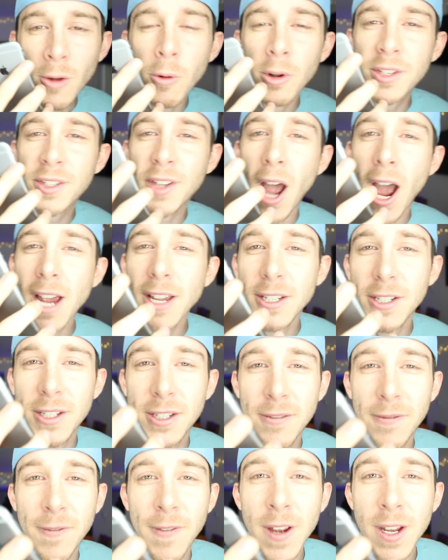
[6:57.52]
don't What size
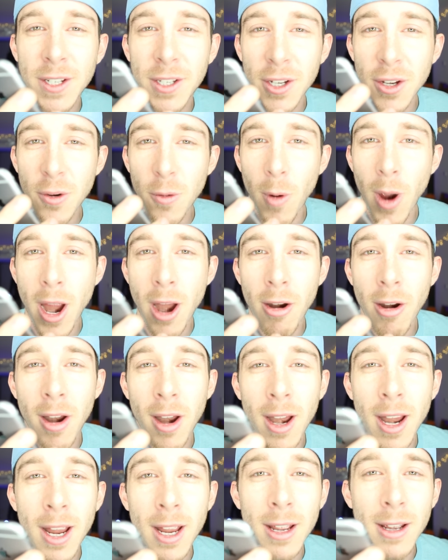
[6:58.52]
feet do you wear
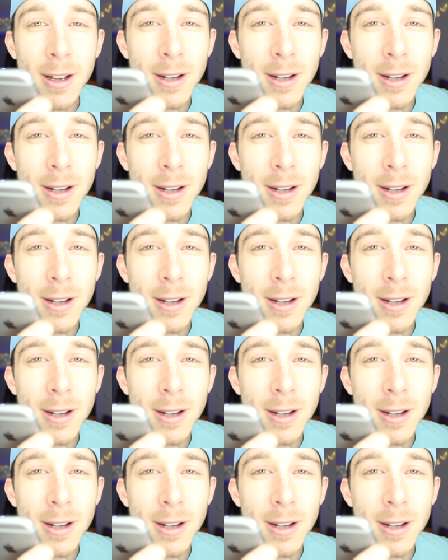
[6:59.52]
it?